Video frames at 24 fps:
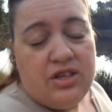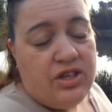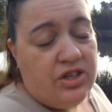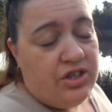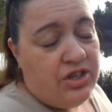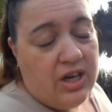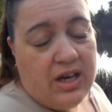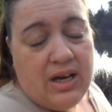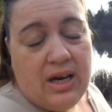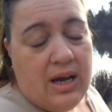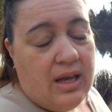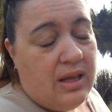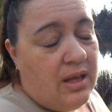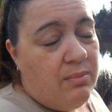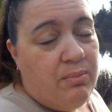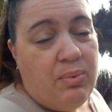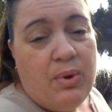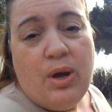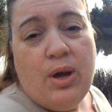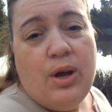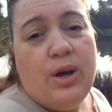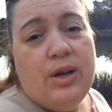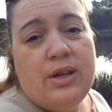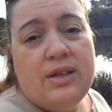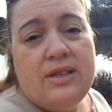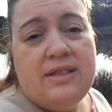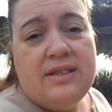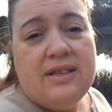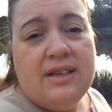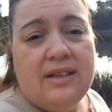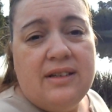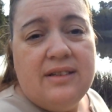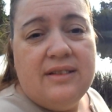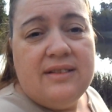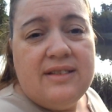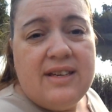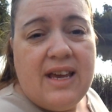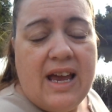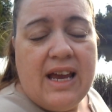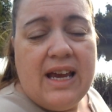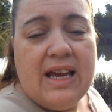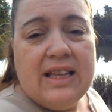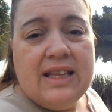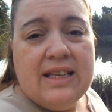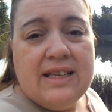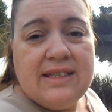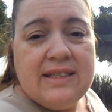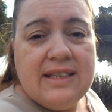to check out the birds and take
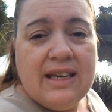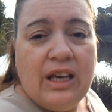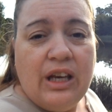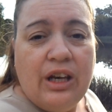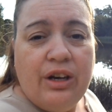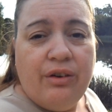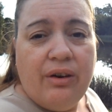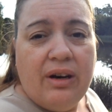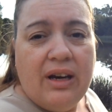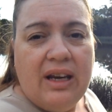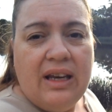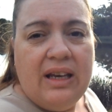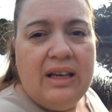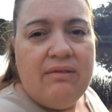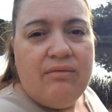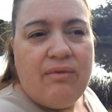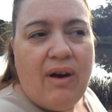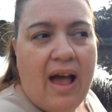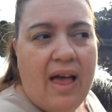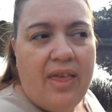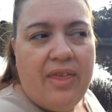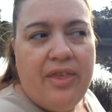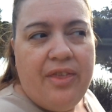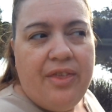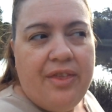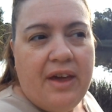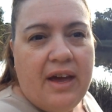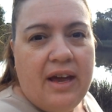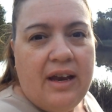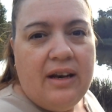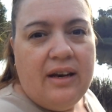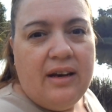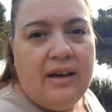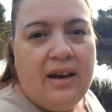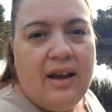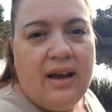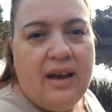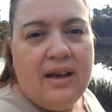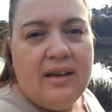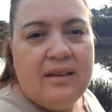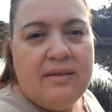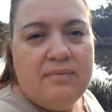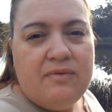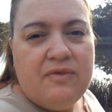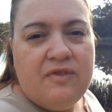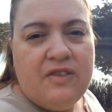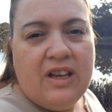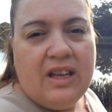in the scenery rather than
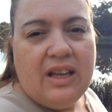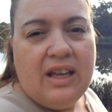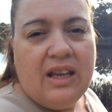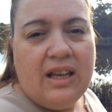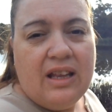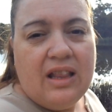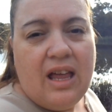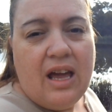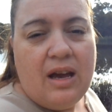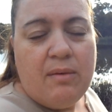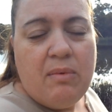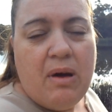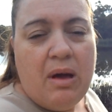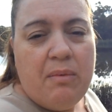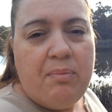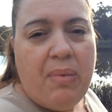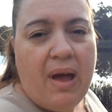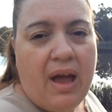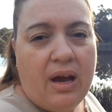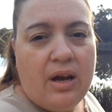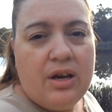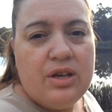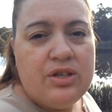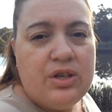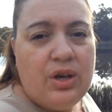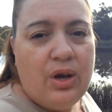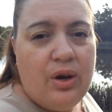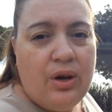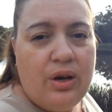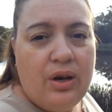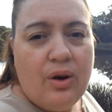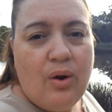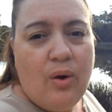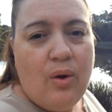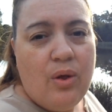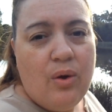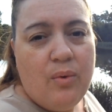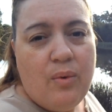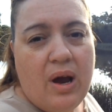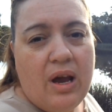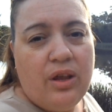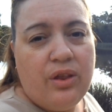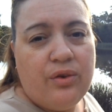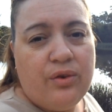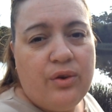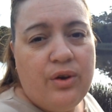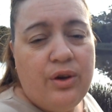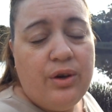feeling like my back is hurting all the way
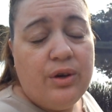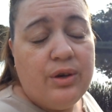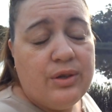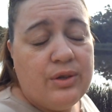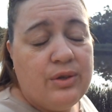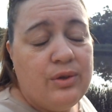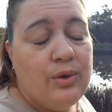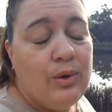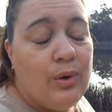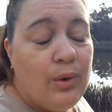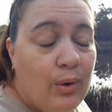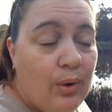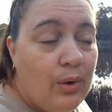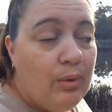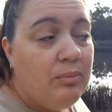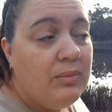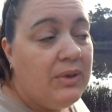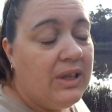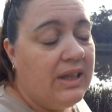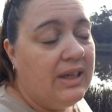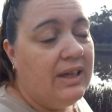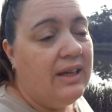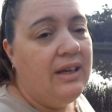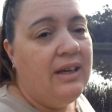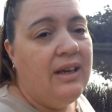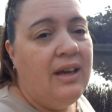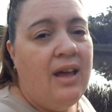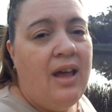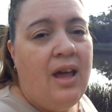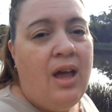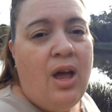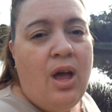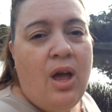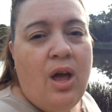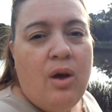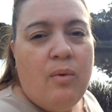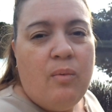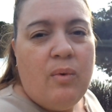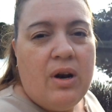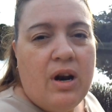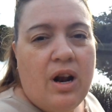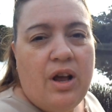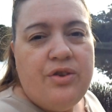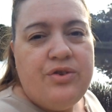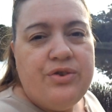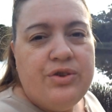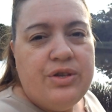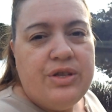through. Because normally when
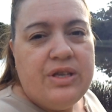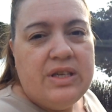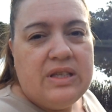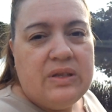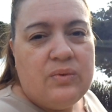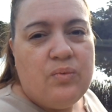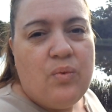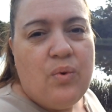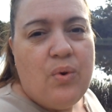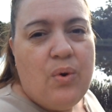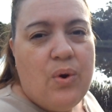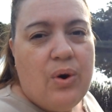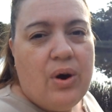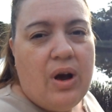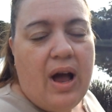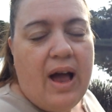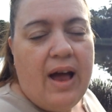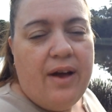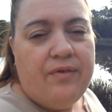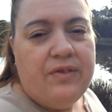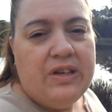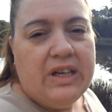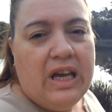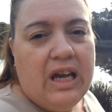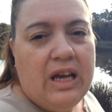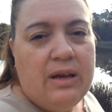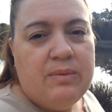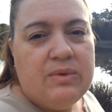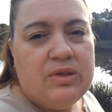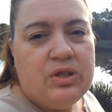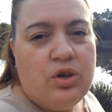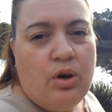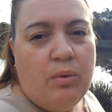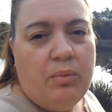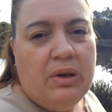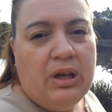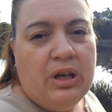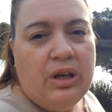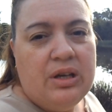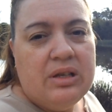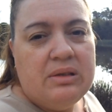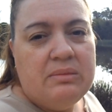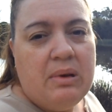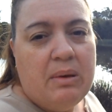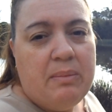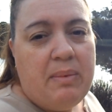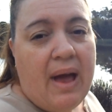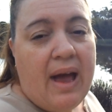I do this walk, I have to keep stopping
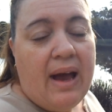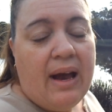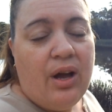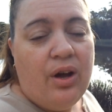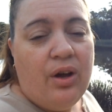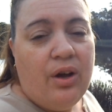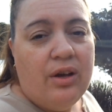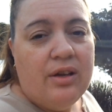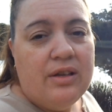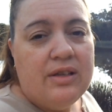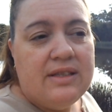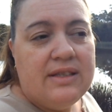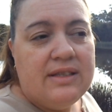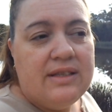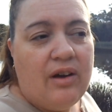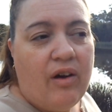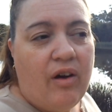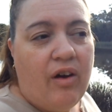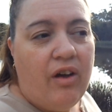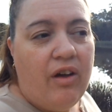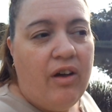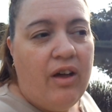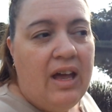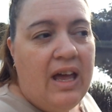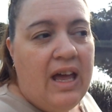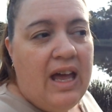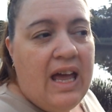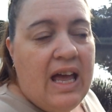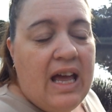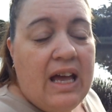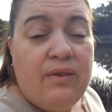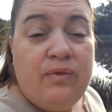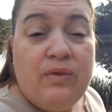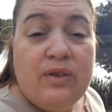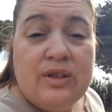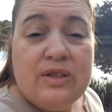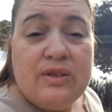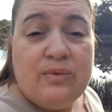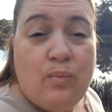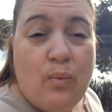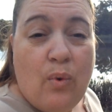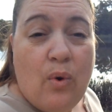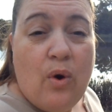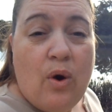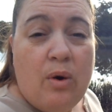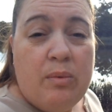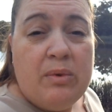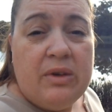because my back hurts. So it feels
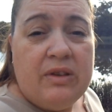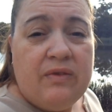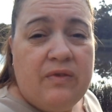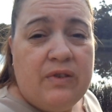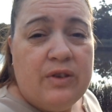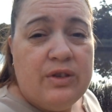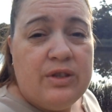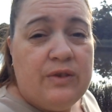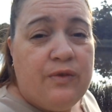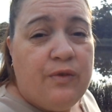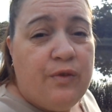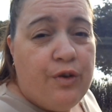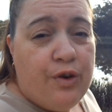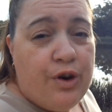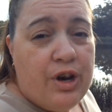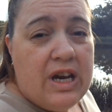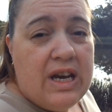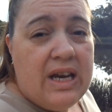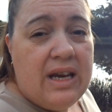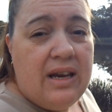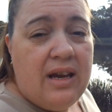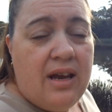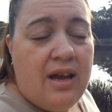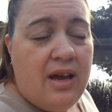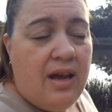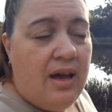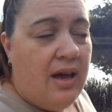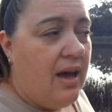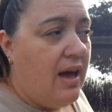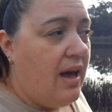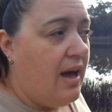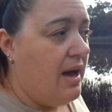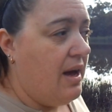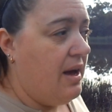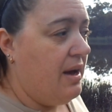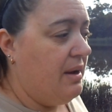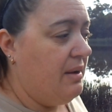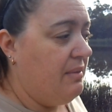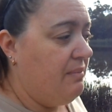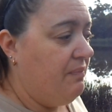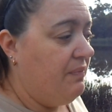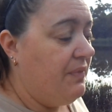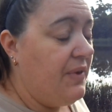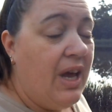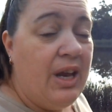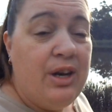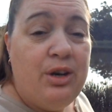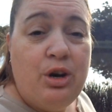warm, it feels free,
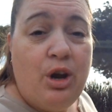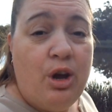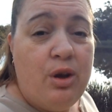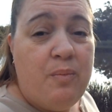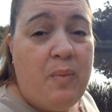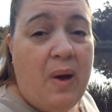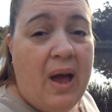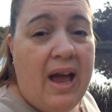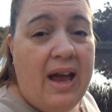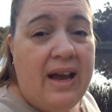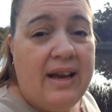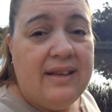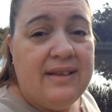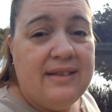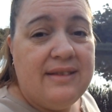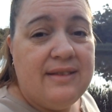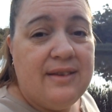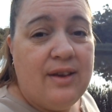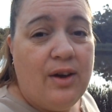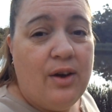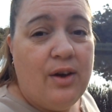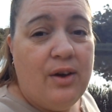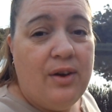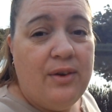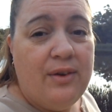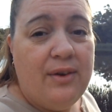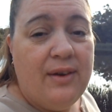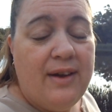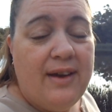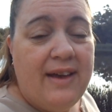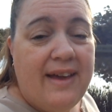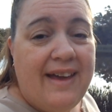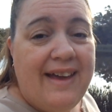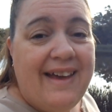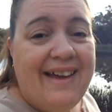and no pain. So